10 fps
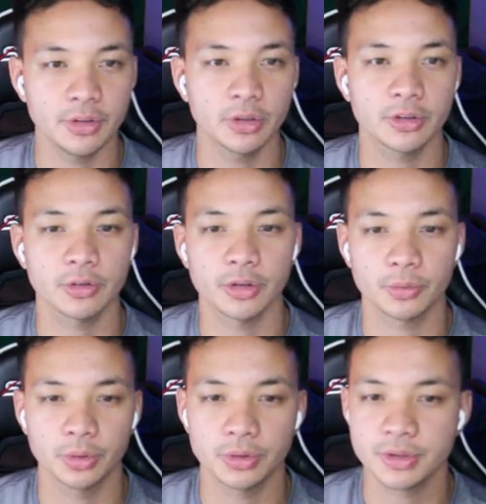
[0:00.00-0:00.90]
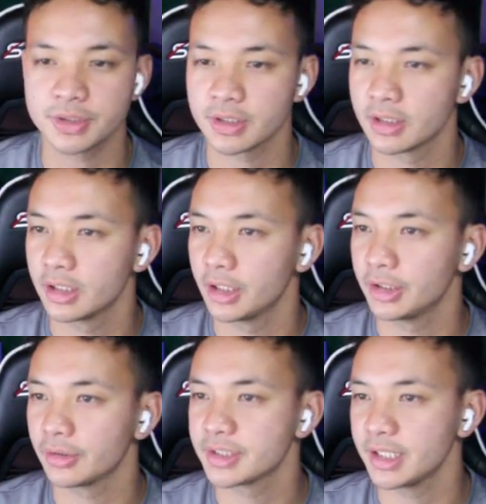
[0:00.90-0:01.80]
you look through all the rules,
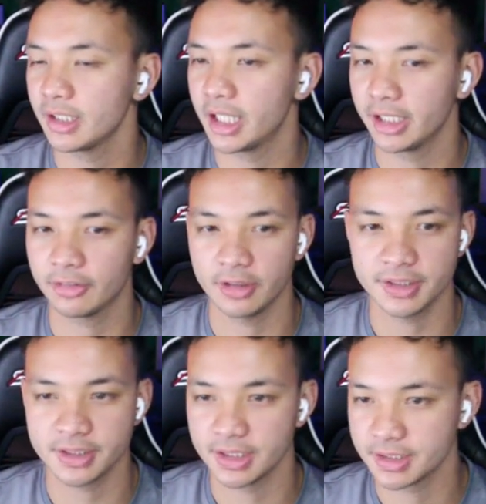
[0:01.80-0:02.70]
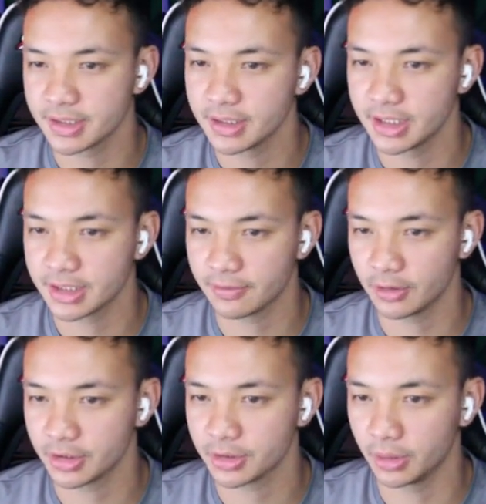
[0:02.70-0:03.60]
you'll see, like, for instance, this
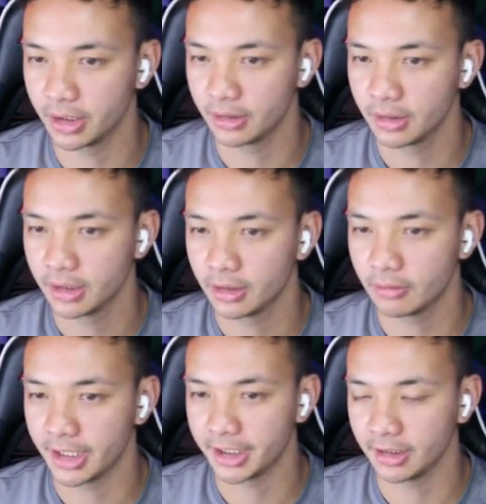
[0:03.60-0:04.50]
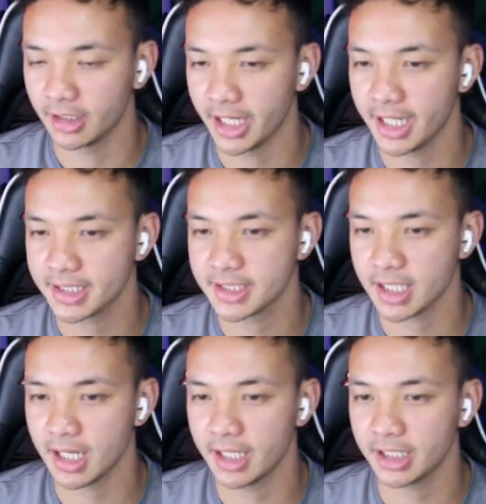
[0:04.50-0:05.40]
first one right here,
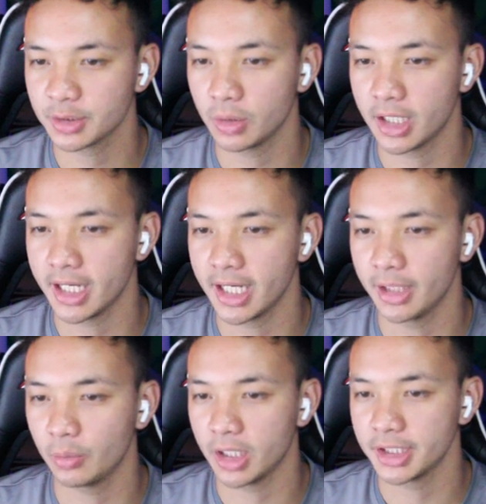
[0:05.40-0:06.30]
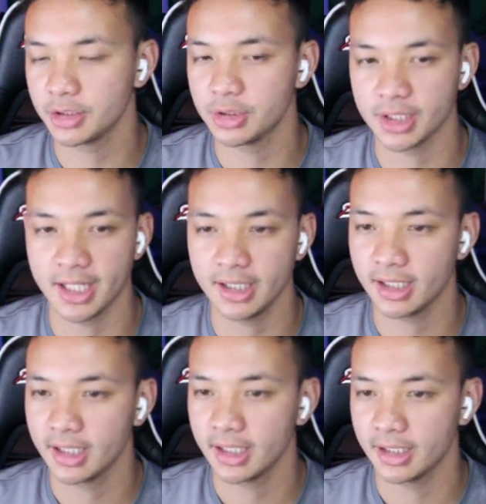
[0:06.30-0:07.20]
x1i, y2j
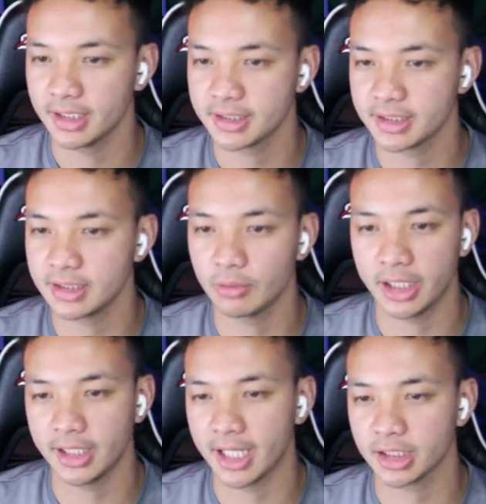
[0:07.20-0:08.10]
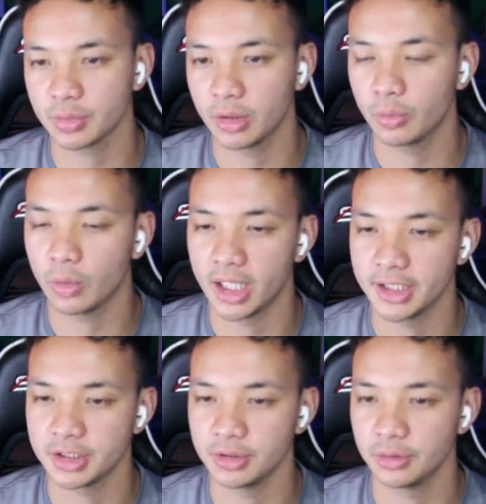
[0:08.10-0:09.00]
is, right, x1,
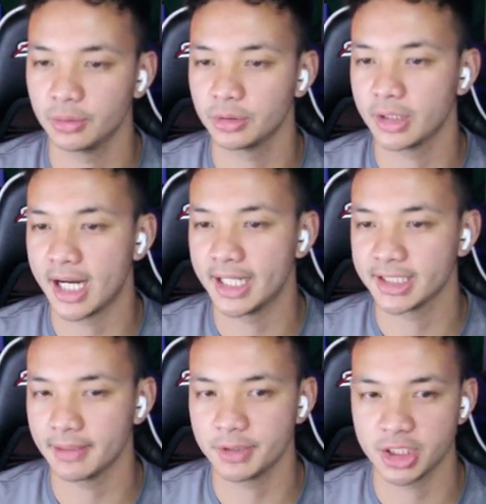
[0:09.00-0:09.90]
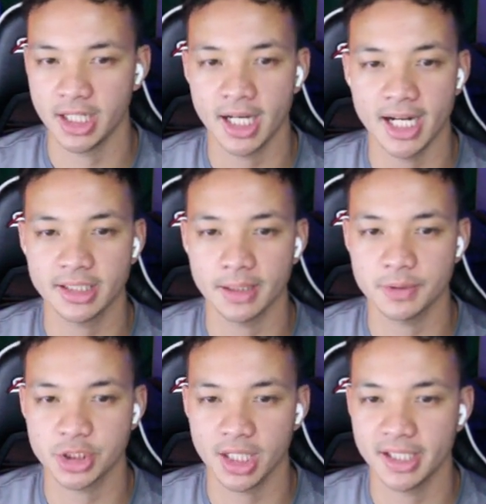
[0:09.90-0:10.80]
y2, I times j
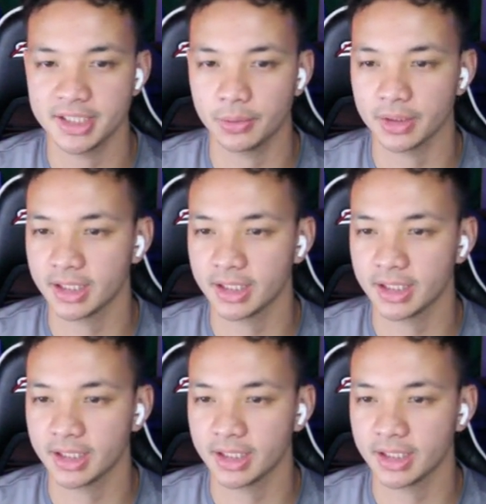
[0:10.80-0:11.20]
is equal to